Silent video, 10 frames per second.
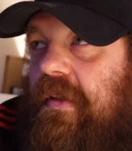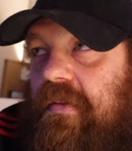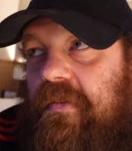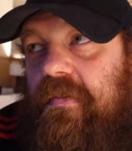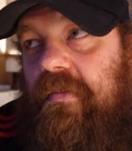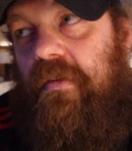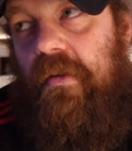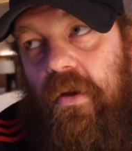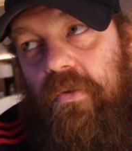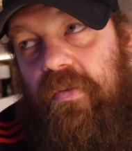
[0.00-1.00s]
These
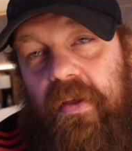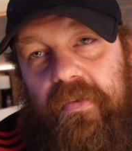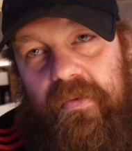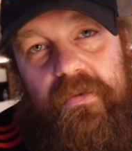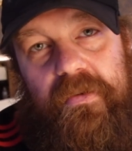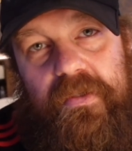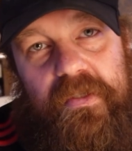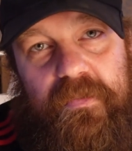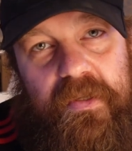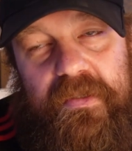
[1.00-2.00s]
hotels that are this
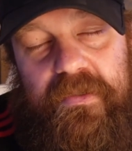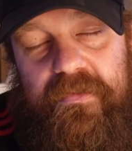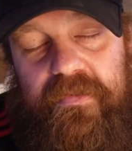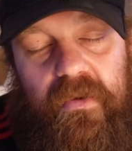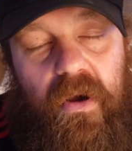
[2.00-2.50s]
expensive